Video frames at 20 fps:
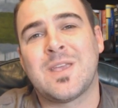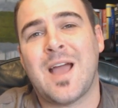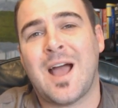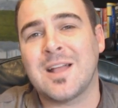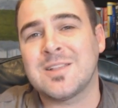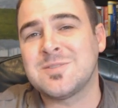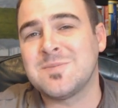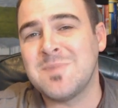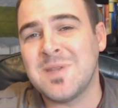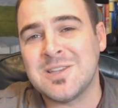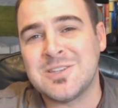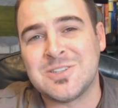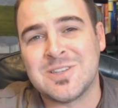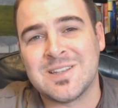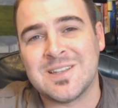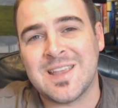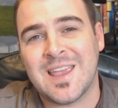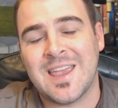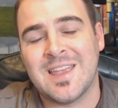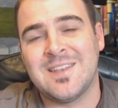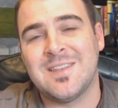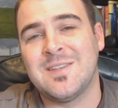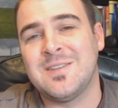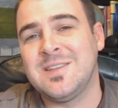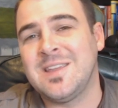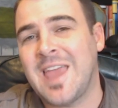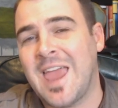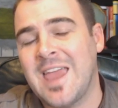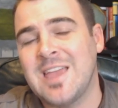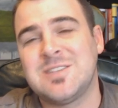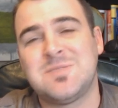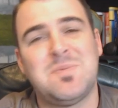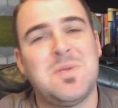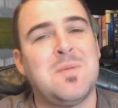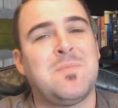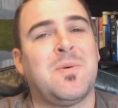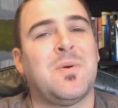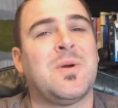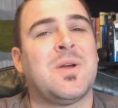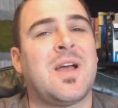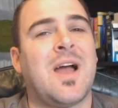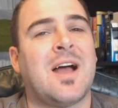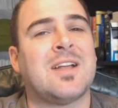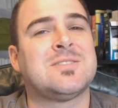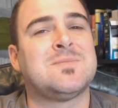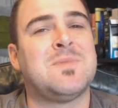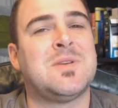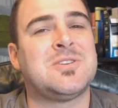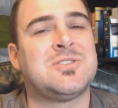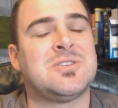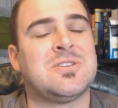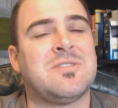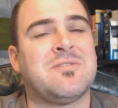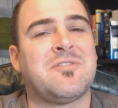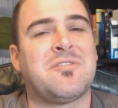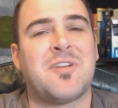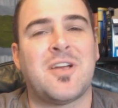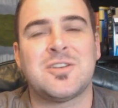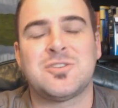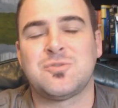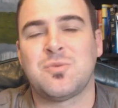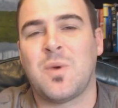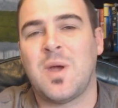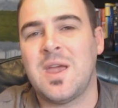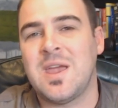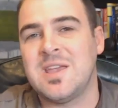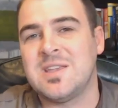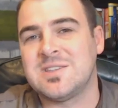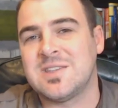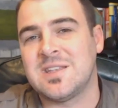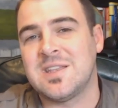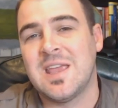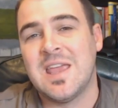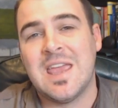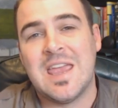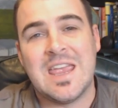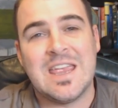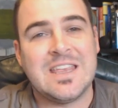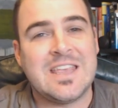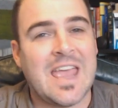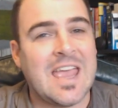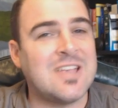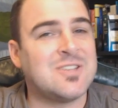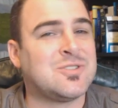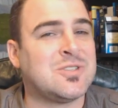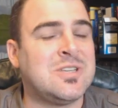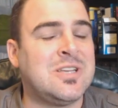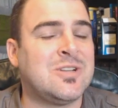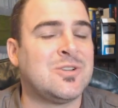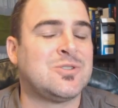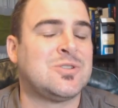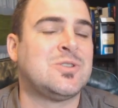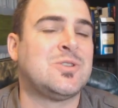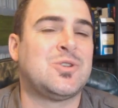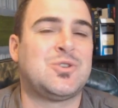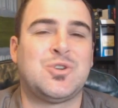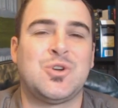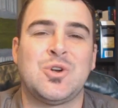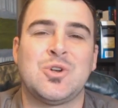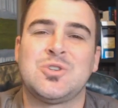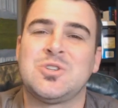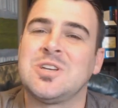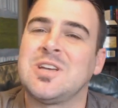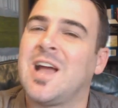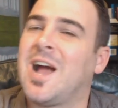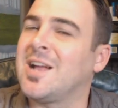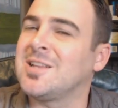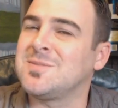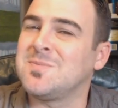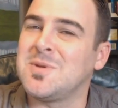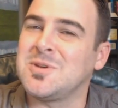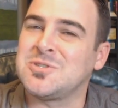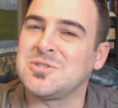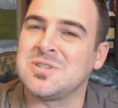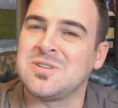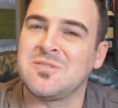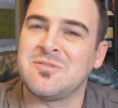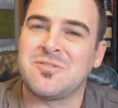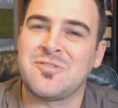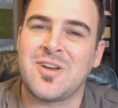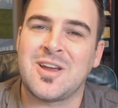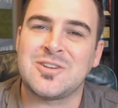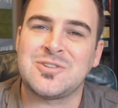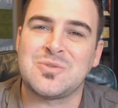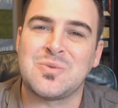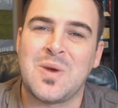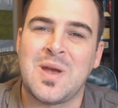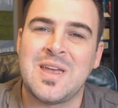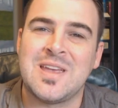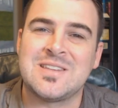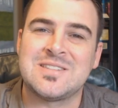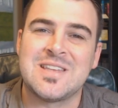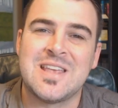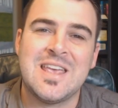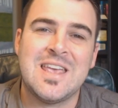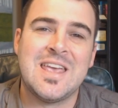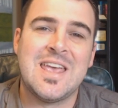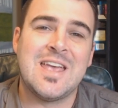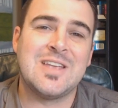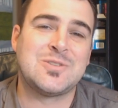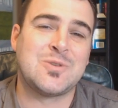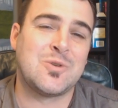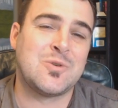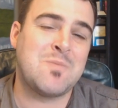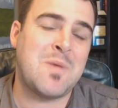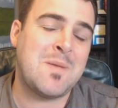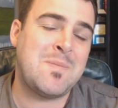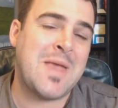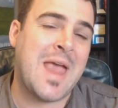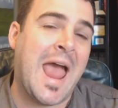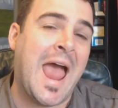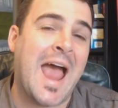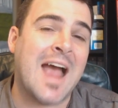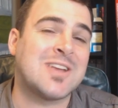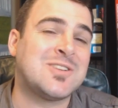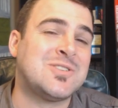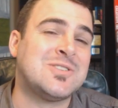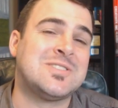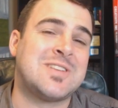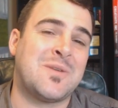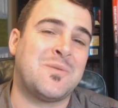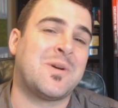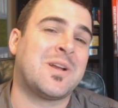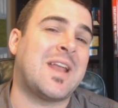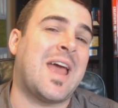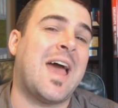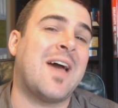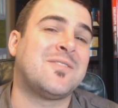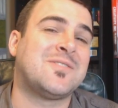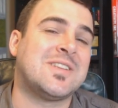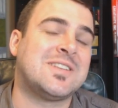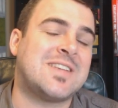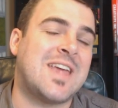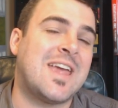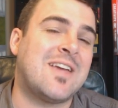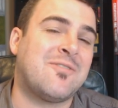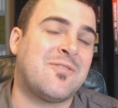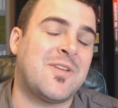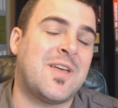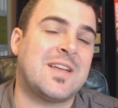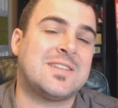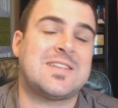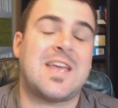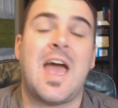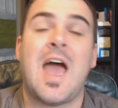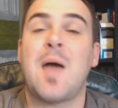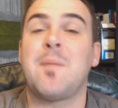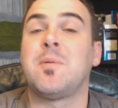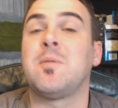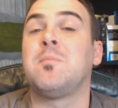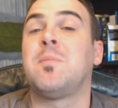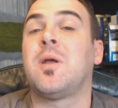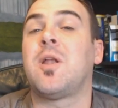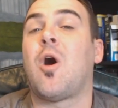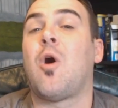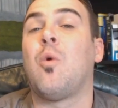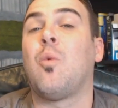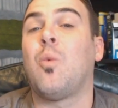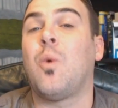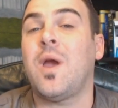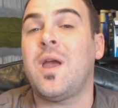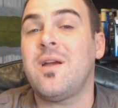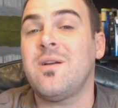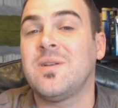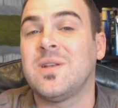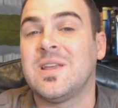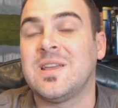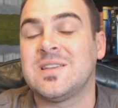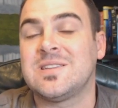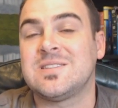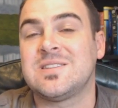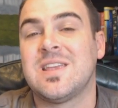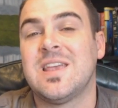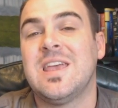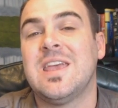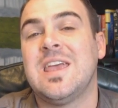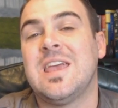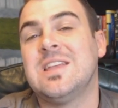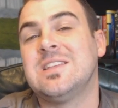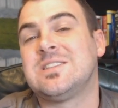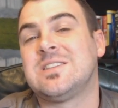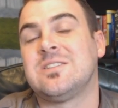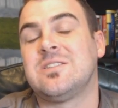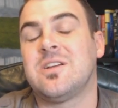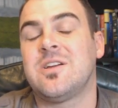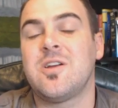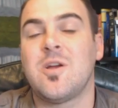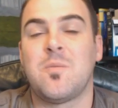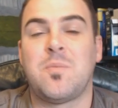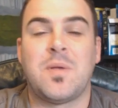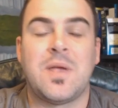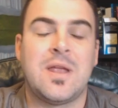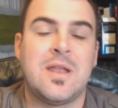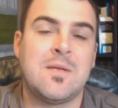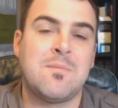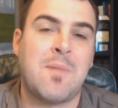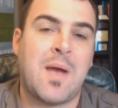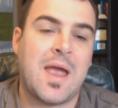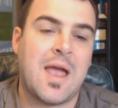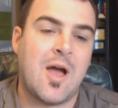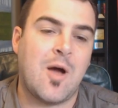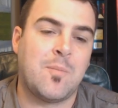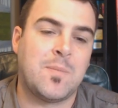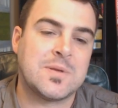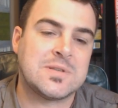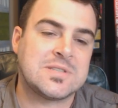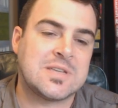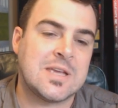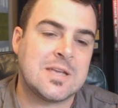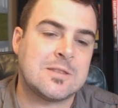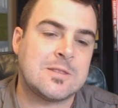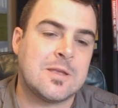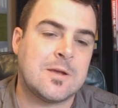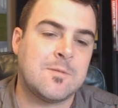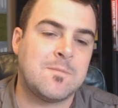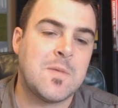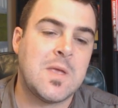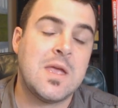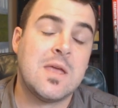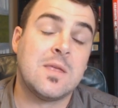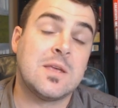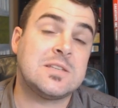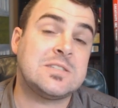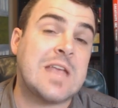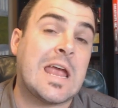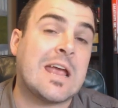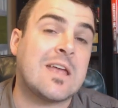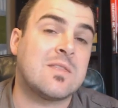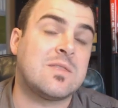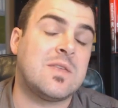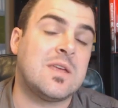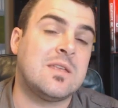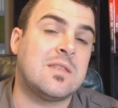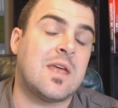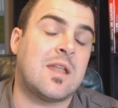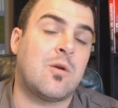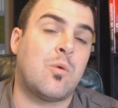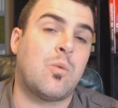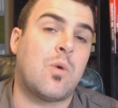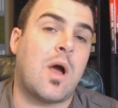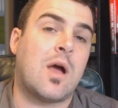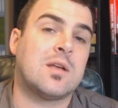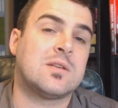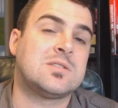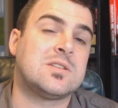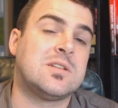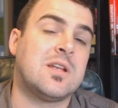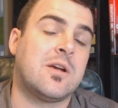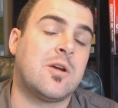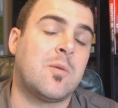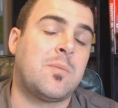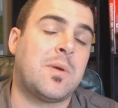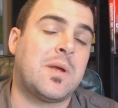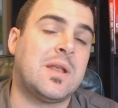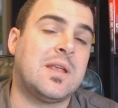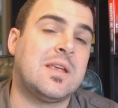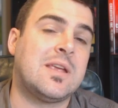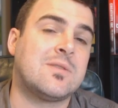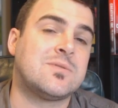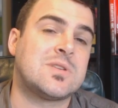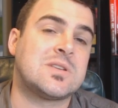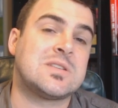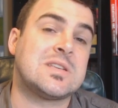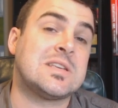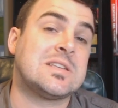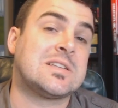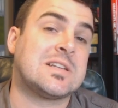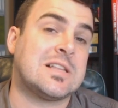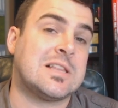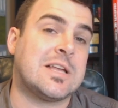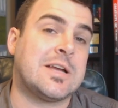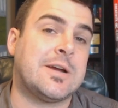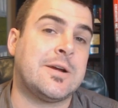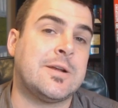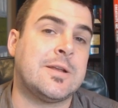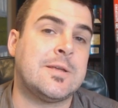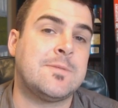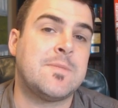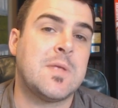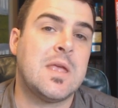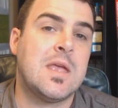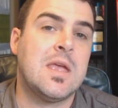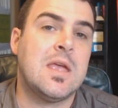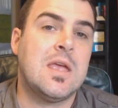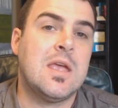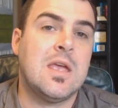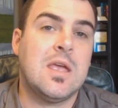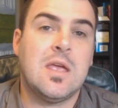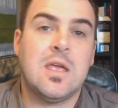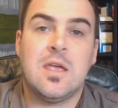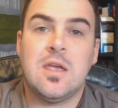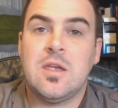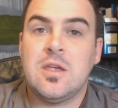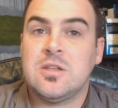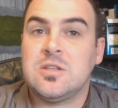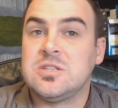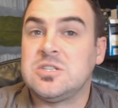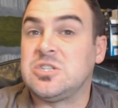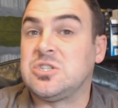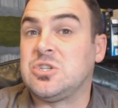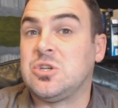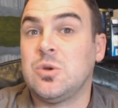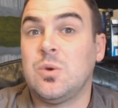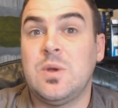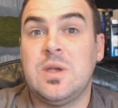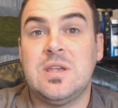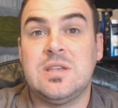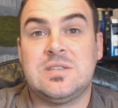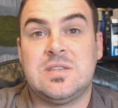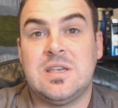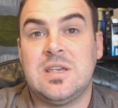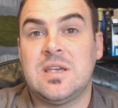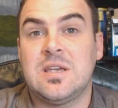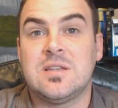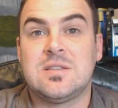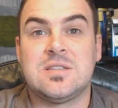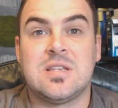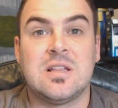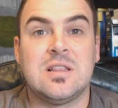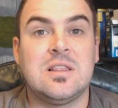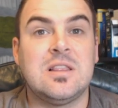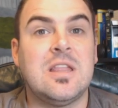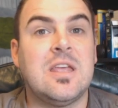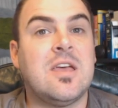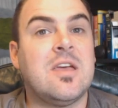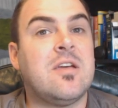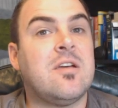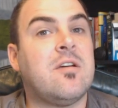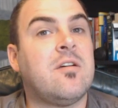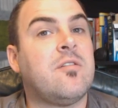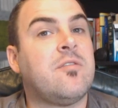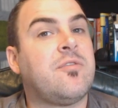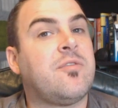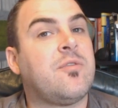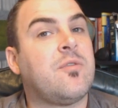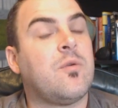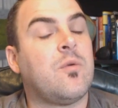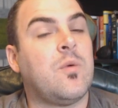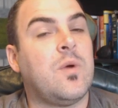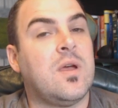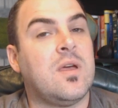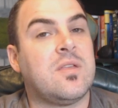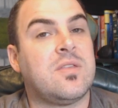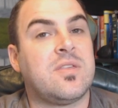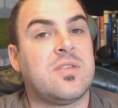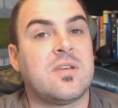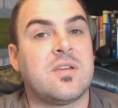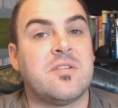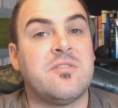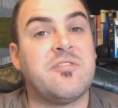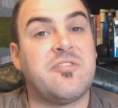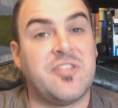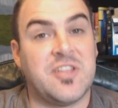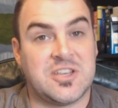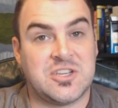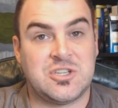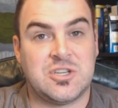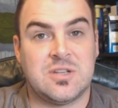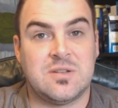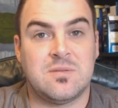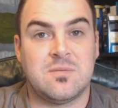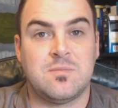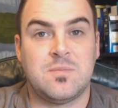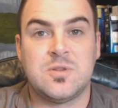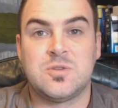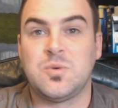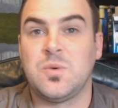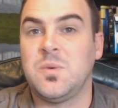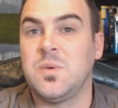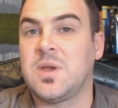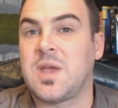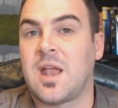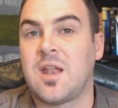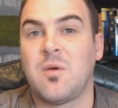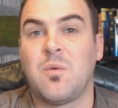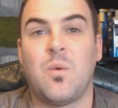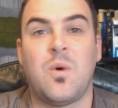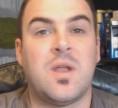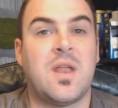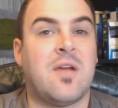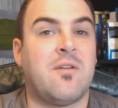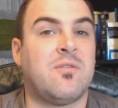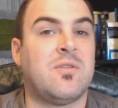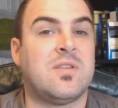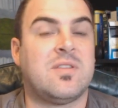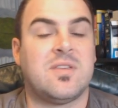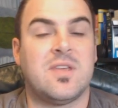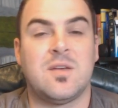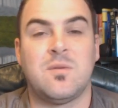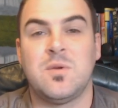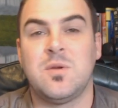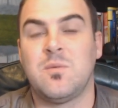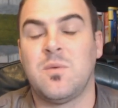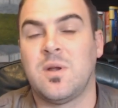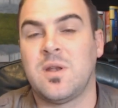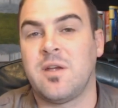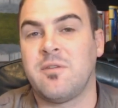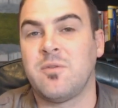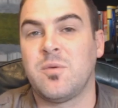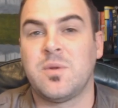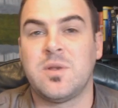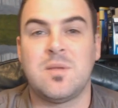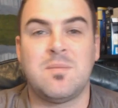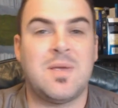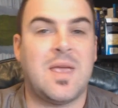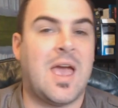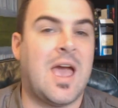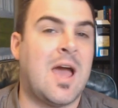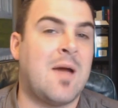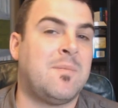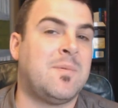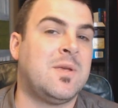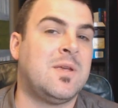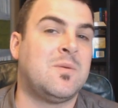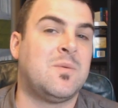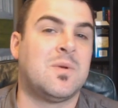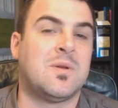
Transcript: God's mission and engage people in God's mission in fresh ways and engage leaders in the church in God's mission in fresh ways. And so there may be actions that we're going to have to take for that to happen, but awareness in scenario planning might help us get there. The second thing that scenario planning gives us is clarity. It's too easy to live with confliction between we kind of want everything. We want everyone to be happy.